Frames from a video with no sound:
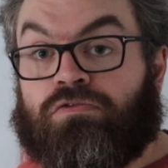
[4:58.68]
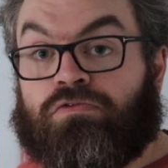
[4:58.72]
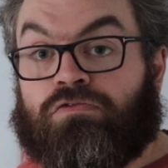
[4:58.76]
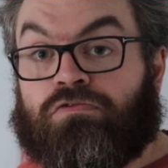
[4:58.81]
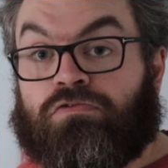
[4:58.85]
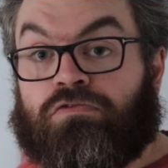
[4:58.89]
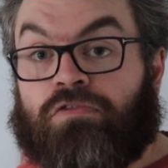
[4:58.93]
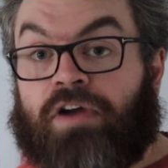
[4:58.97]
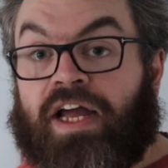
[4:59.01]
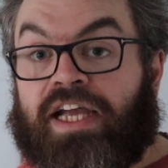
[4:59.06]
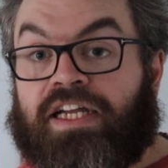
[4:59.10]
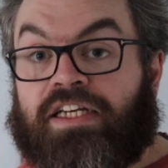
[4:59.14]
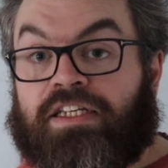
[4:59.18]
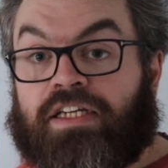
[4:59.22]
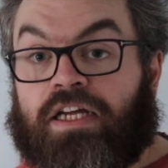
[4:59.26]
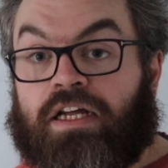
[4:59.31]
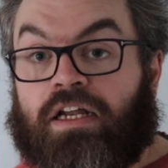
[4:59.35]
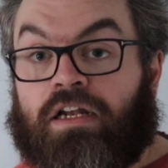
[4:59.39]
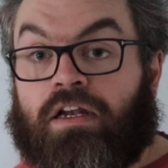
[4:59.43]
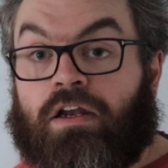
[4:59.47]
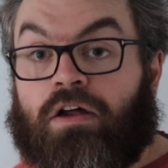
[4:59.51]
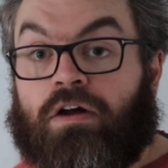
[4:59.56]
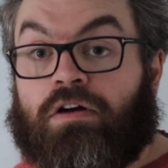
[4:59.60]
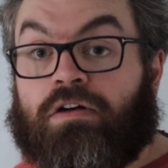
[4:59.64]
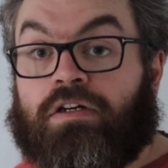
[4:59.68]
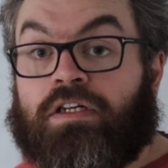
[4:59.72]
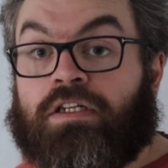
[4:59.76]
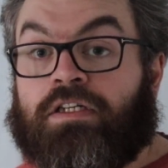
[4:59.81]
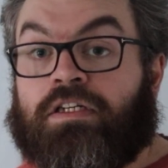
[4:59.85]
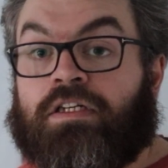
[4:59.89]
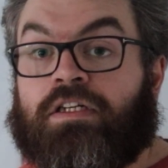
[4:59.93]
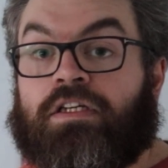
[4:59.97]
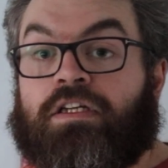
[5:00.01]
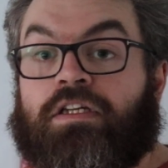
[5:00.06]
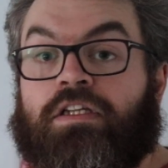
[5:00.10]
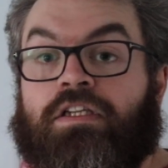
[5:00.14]
right along
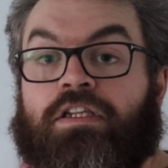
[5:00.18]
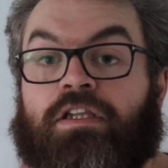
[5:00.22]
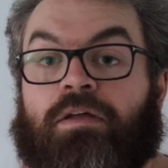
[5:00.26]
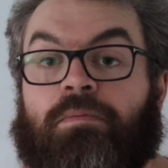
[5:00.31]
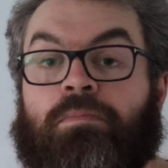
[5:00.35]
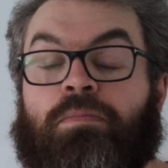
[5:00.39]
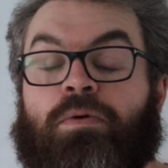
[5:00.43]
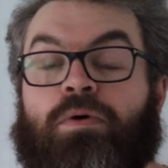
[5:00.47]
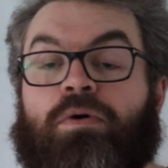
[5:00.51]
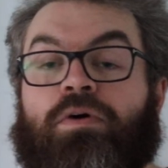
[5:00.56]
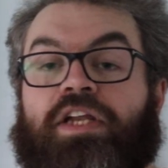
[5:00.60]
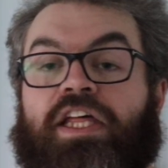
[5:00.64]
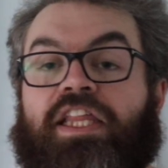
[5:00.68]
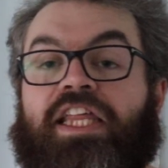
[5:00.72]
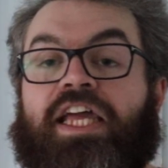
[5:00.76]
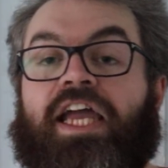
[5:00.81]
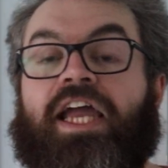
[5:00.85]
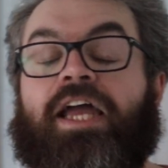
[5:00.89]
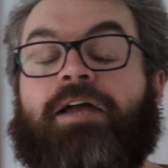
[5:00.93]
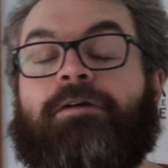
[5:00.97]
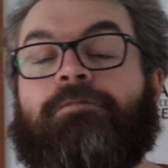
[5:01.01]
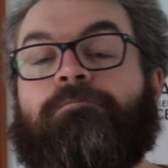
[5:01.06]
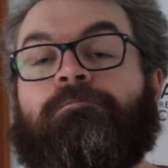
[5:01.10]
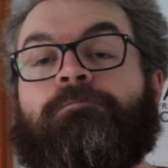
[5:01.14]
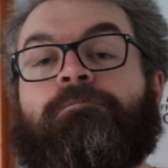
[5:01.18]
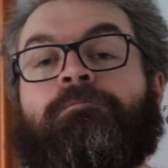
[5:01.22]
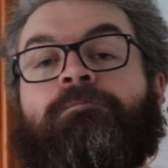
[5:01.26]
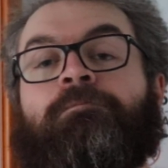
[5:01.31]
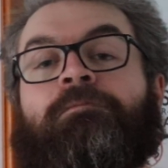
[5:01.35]
the border there.